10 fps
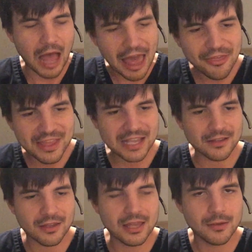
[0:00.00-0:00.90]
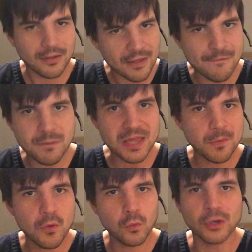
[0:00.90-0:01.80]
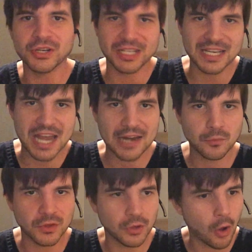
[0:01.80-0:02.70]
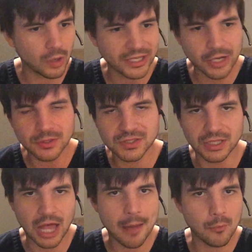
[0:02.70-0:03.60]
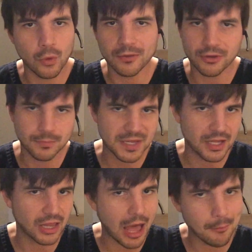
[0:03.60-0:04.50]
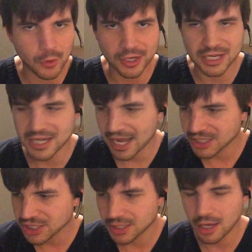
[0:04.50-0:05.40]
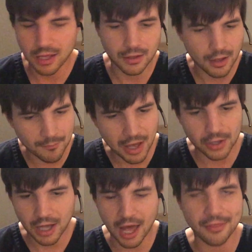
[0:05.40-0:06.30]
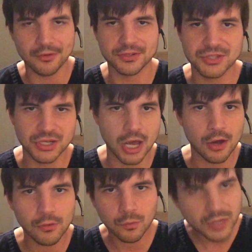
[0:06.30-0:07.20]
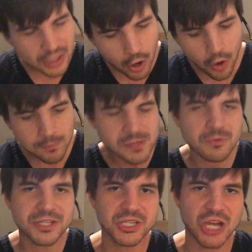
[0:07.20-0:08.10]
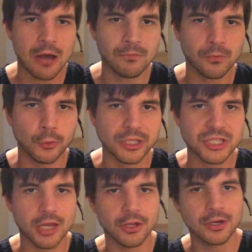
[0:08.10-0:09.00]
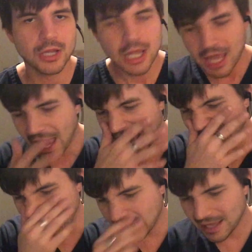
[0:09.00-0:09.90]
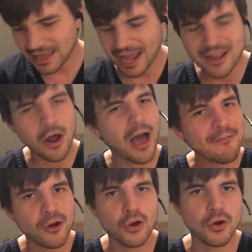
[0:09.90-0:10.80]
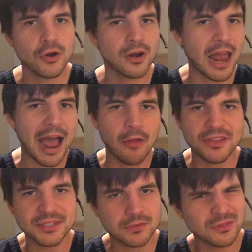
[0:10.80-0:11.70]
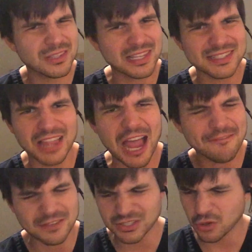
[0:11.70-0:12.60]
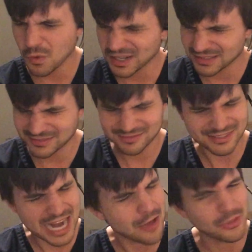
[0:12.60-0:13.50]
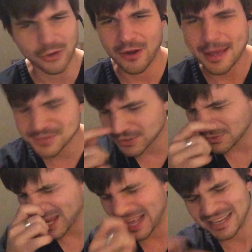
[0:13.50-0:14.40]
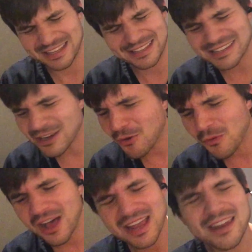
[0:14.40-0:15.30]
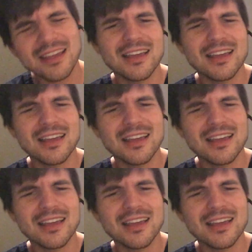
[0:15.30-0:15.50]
think if people were to connect with the Holy Ghost a lot more, there'd be a lot more connection among others, you know? We'd all be reaching out for each other. And, you know, I've heard how this life is going down the crapshoot. And you know what?